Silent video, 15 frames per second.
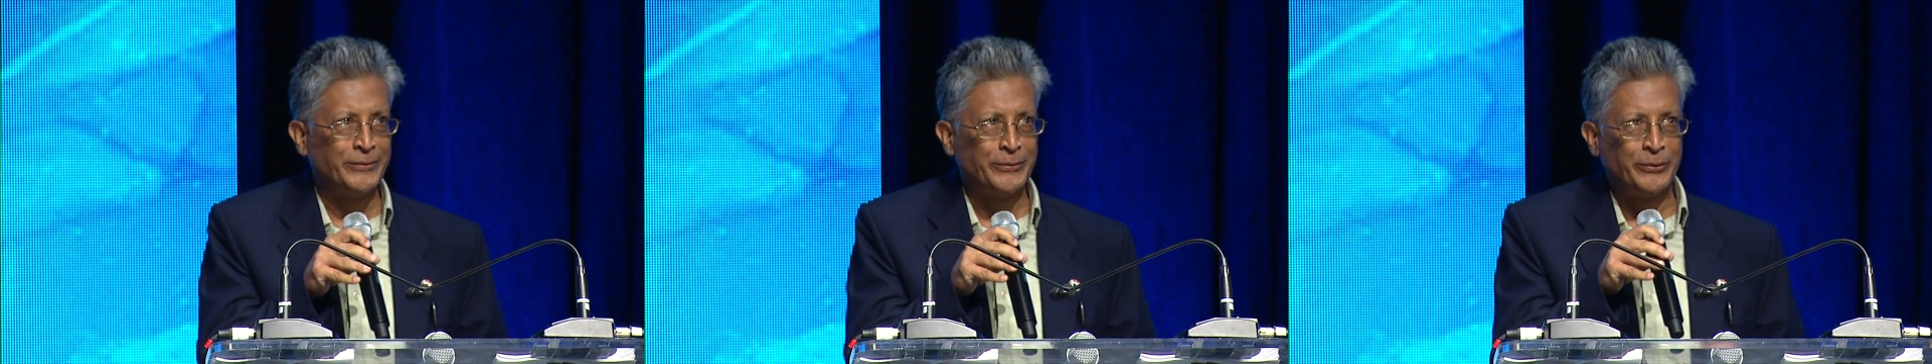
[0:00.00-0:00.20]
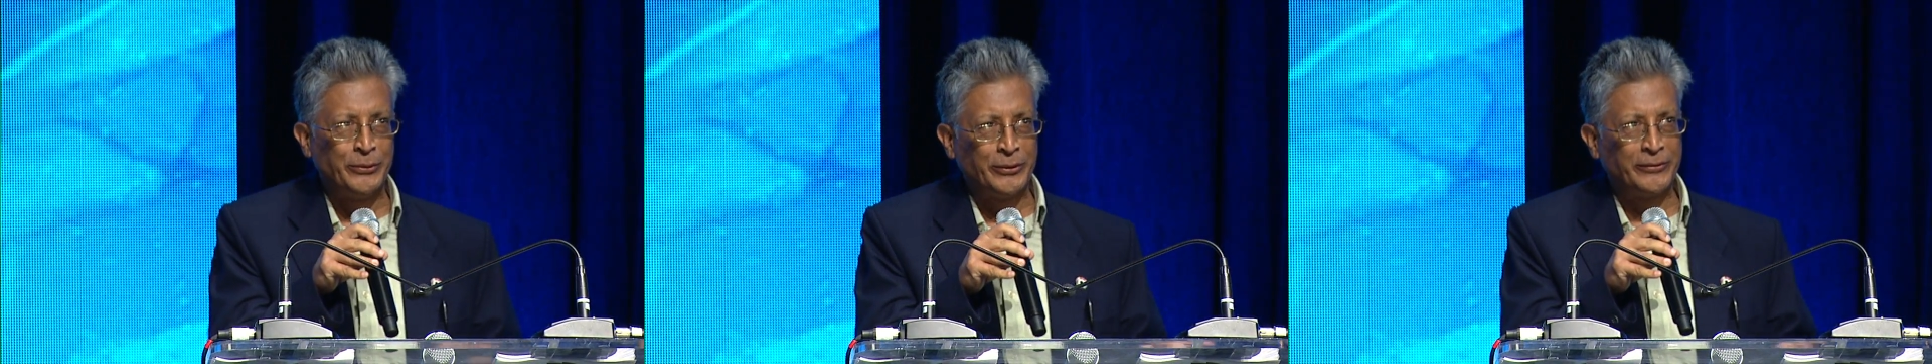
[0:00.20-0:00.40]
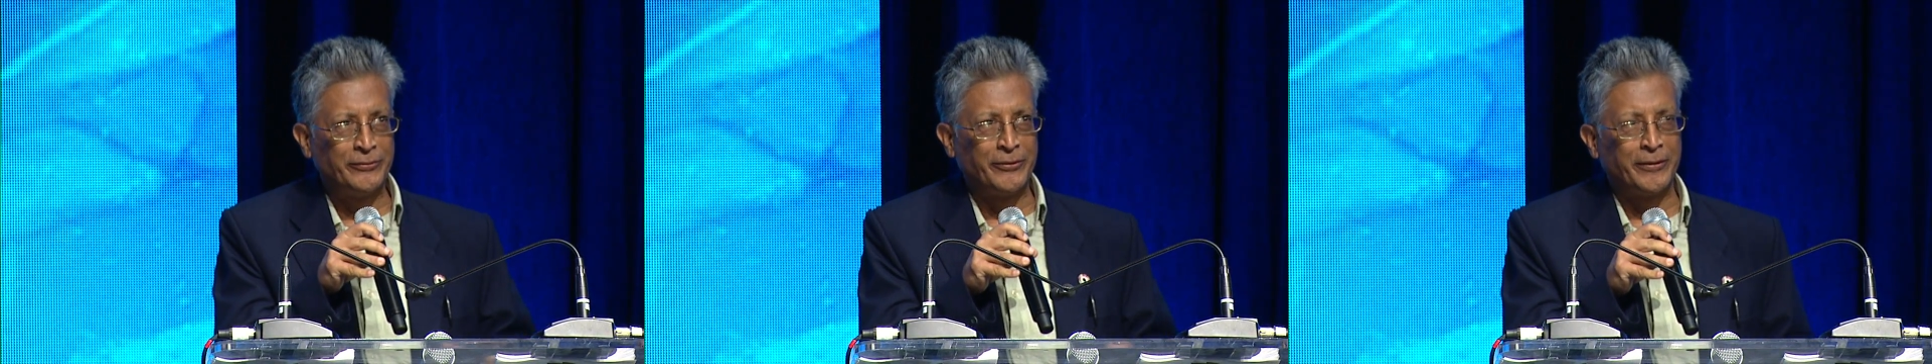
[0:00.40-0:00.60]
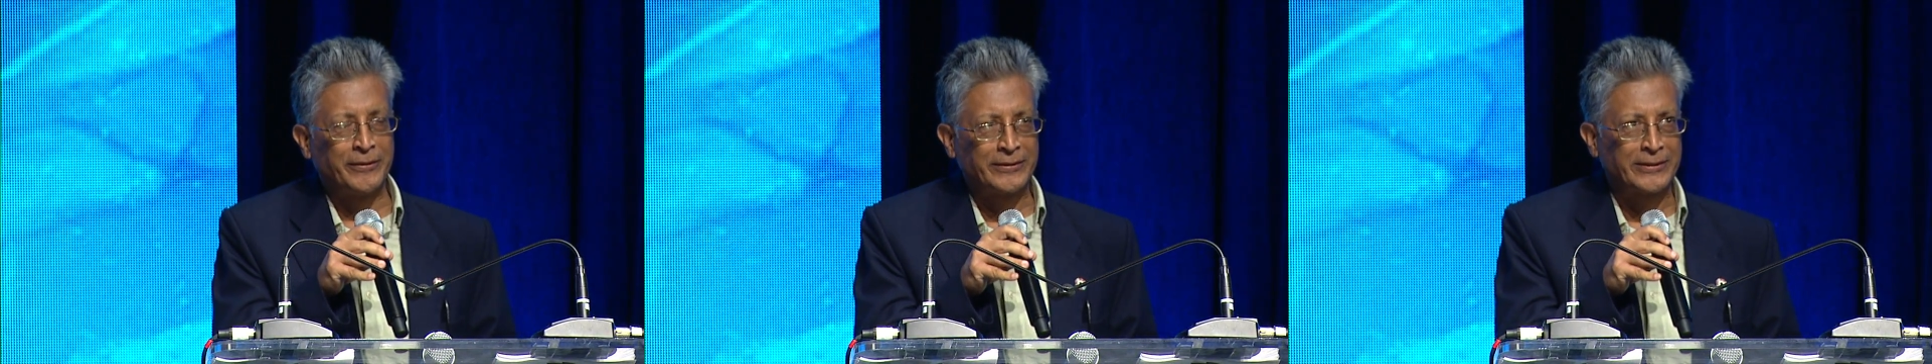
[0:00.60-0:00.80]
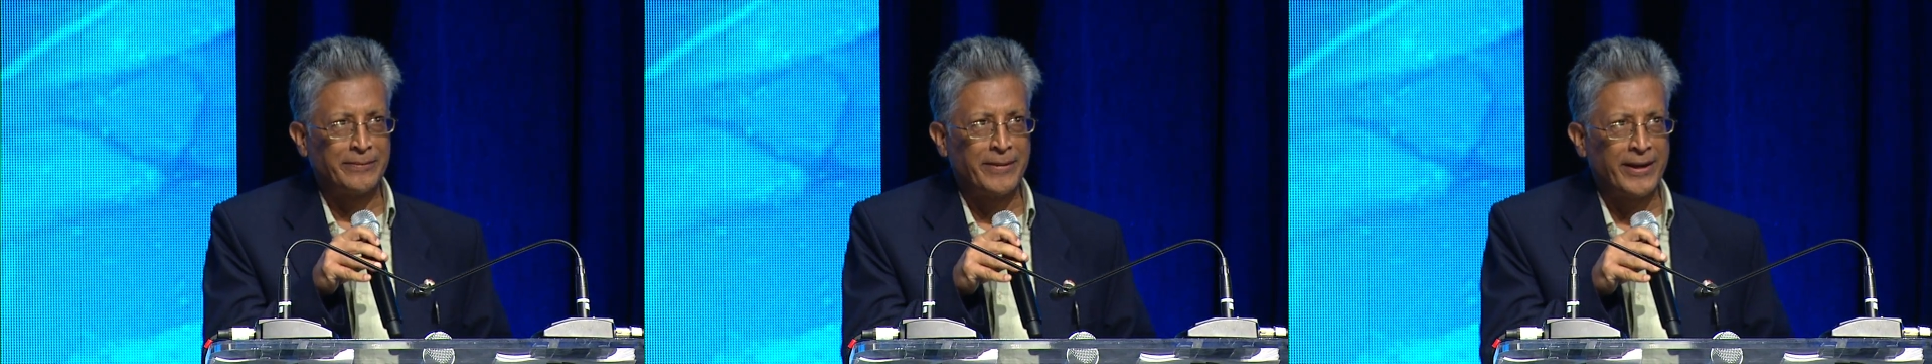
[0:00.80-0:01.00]
to look for
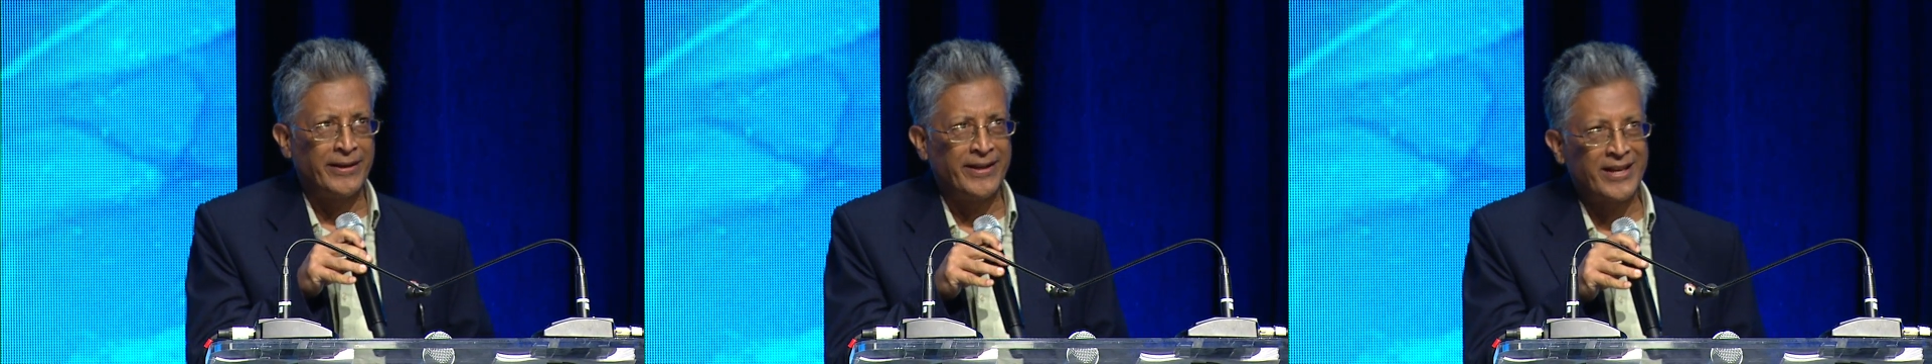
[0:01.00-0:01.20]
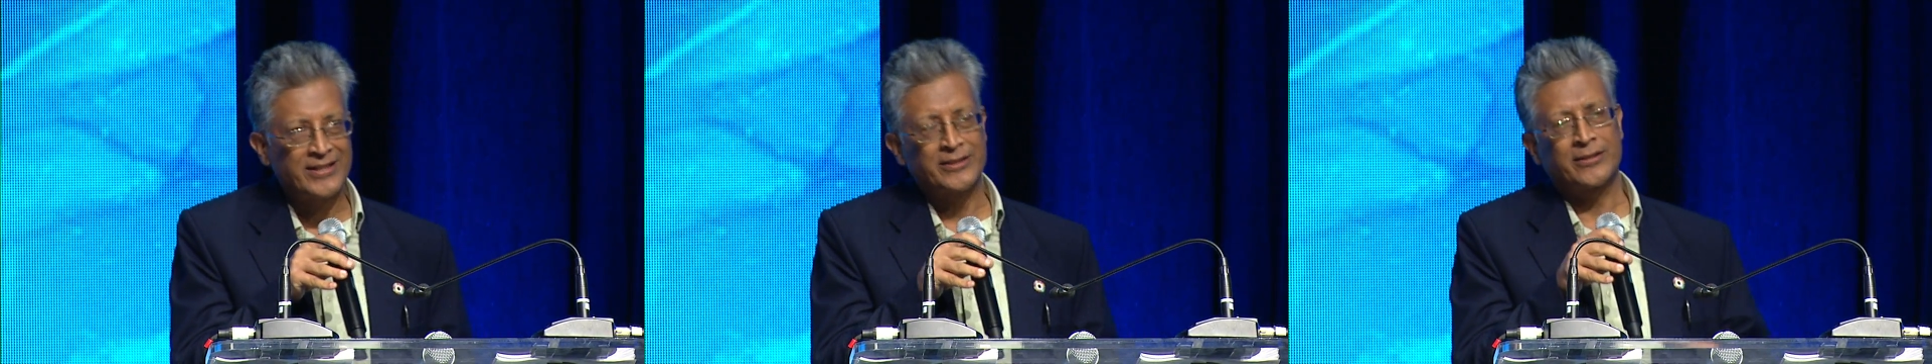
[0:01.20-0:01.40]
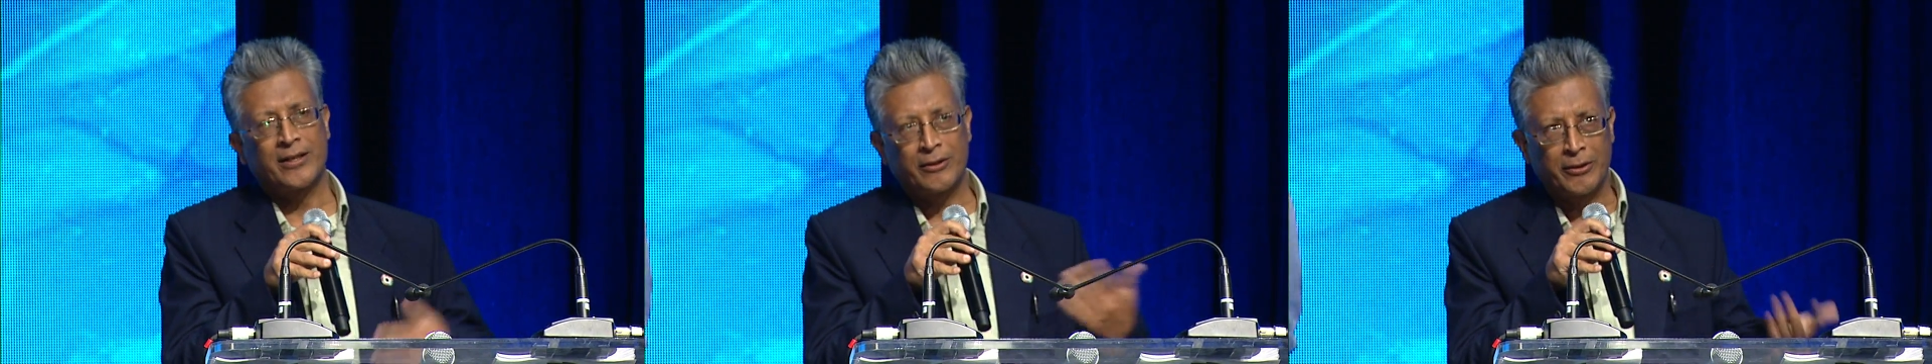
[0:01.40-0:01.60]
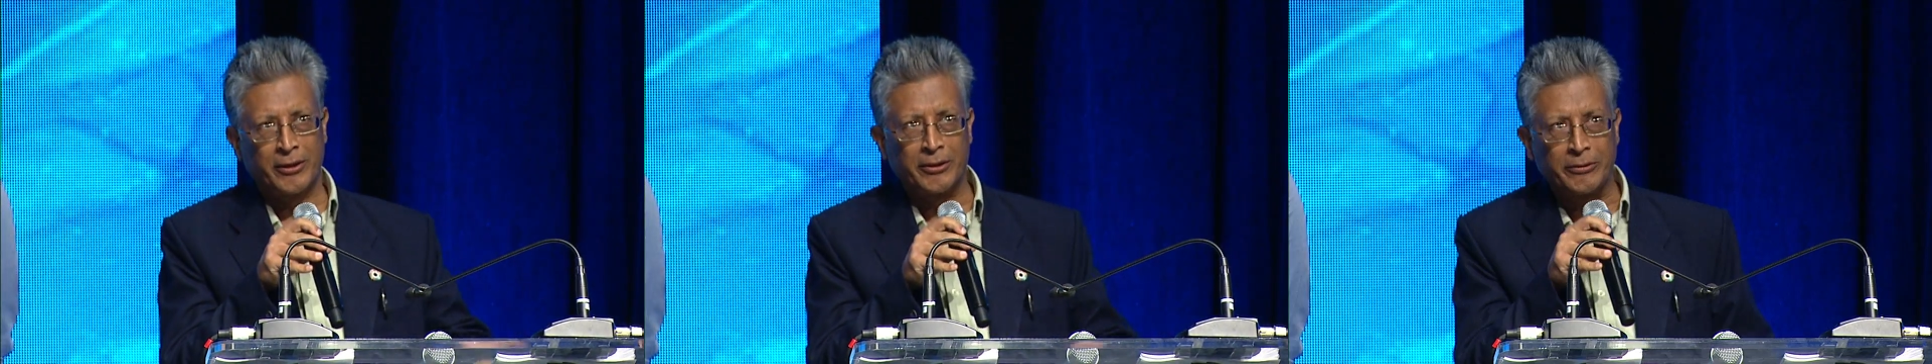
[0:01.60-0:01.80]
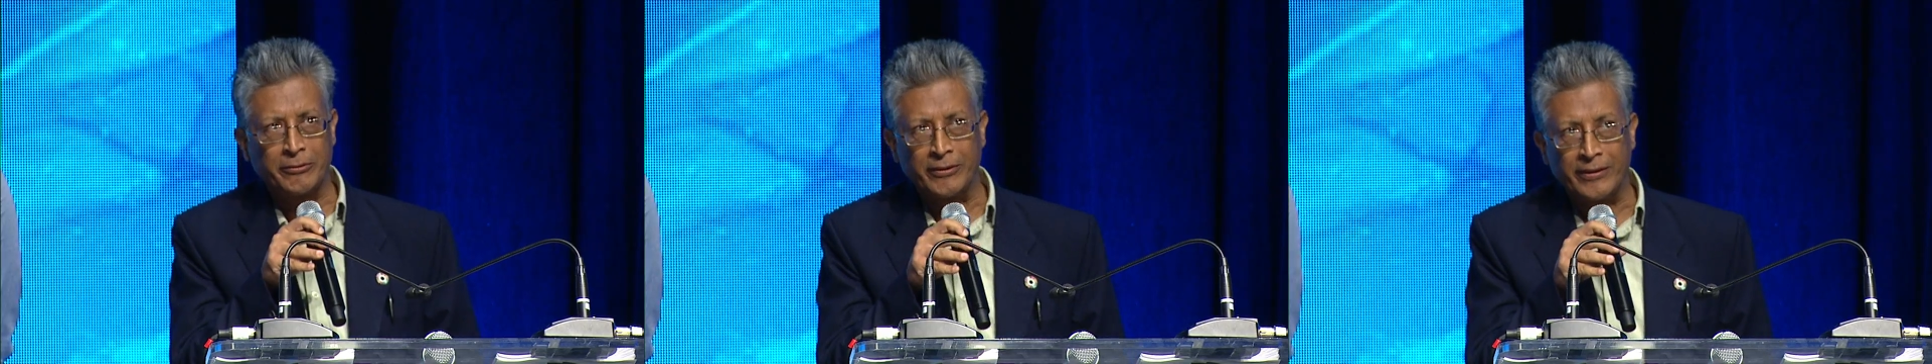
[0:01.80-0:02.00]
some
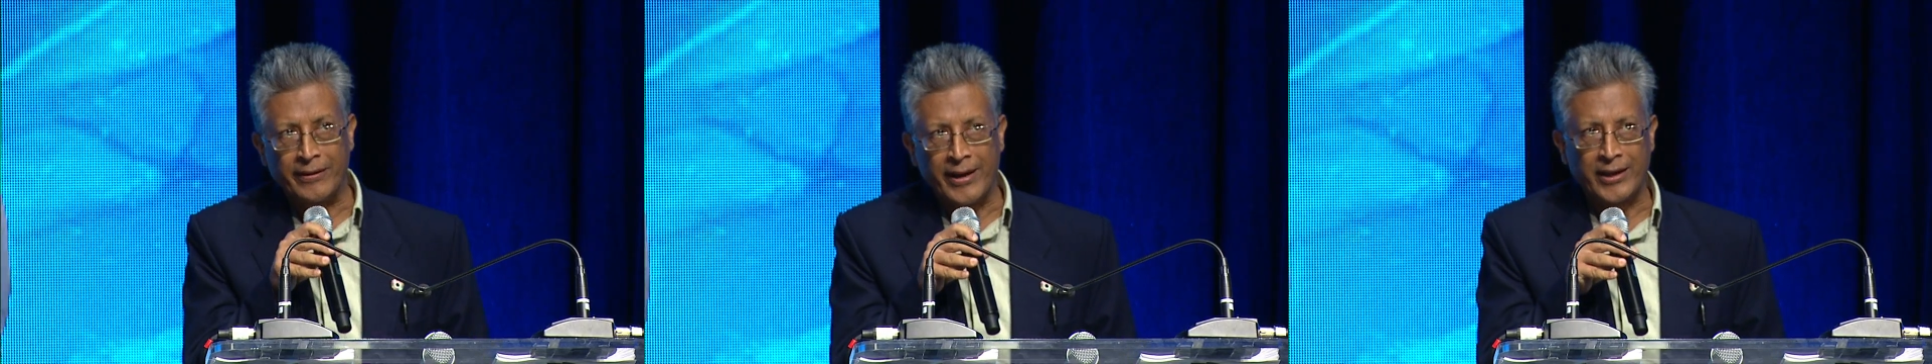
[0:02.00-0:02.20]
extracurricular